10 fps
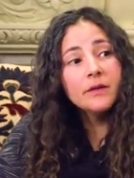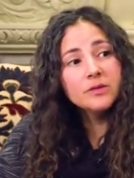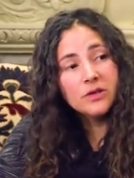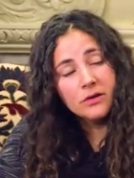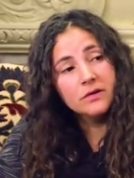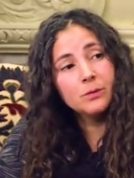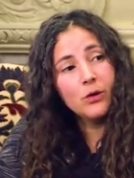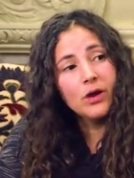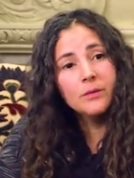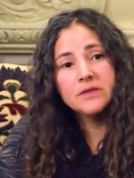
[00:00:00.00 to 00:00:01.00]
All of them started this
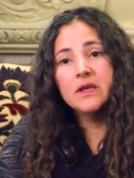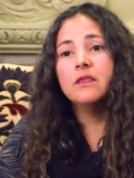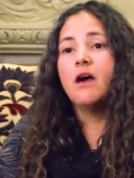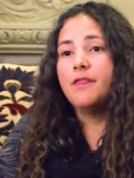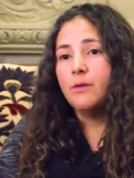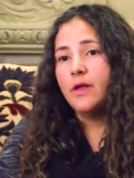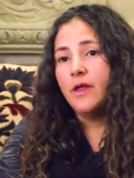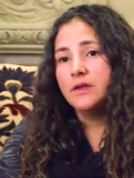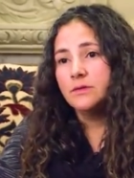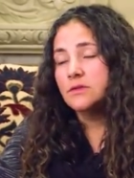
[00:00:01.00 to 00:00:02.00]
program because they thought that
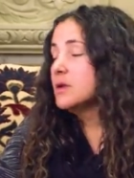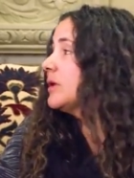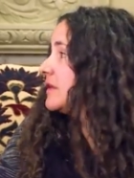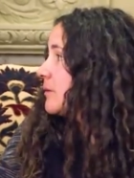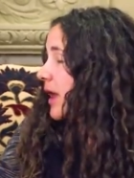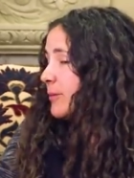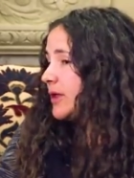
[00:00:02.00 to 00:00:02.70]
weight loss was going to make them